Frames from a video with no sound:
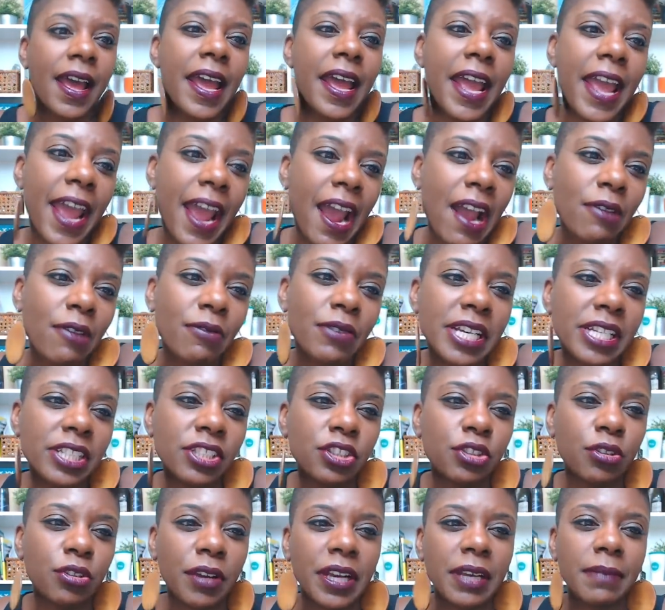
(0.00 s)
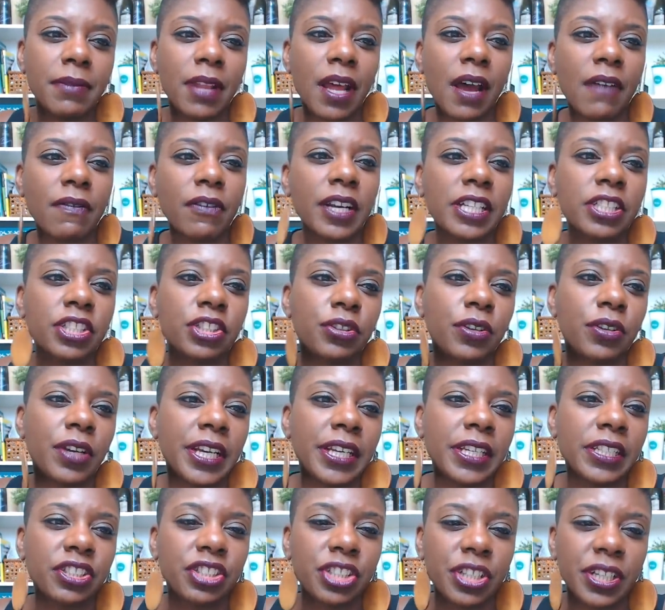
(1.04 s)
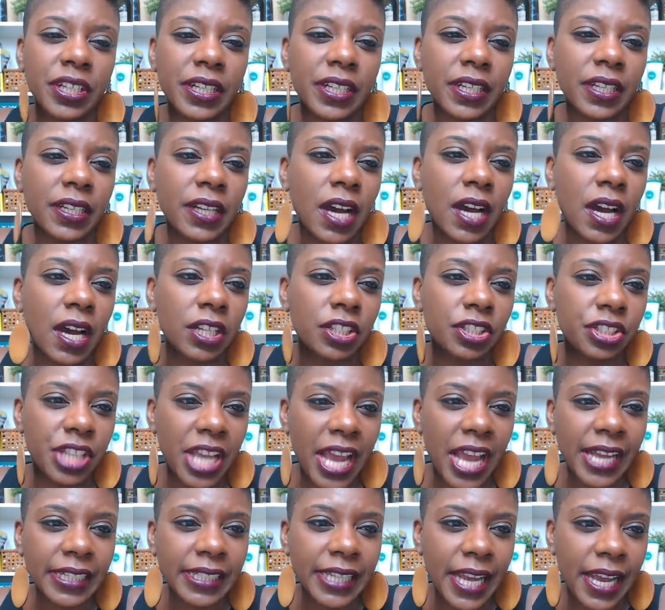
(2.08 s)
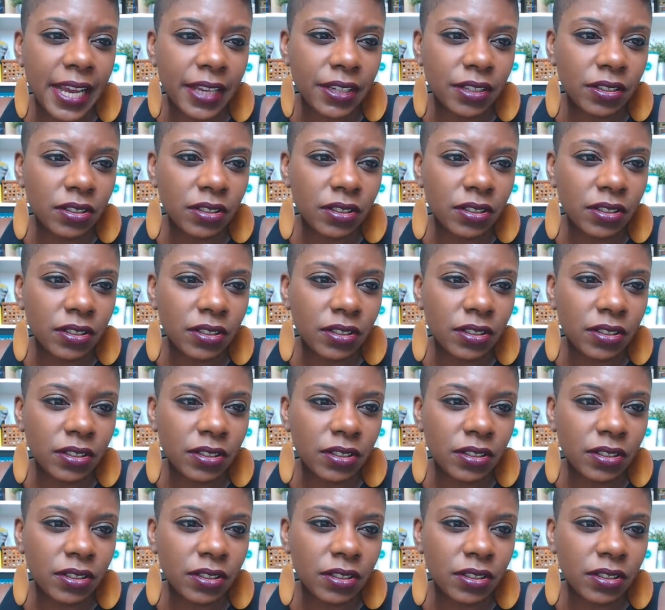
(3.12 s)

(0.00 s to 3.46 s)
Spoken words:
Aries dream lover is drinking Jack Daniels.